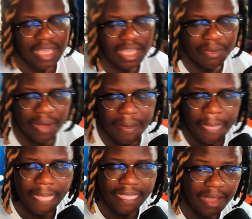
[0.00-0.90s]
Anyway,
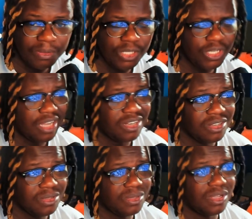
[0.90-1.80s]
that was a chapter. This was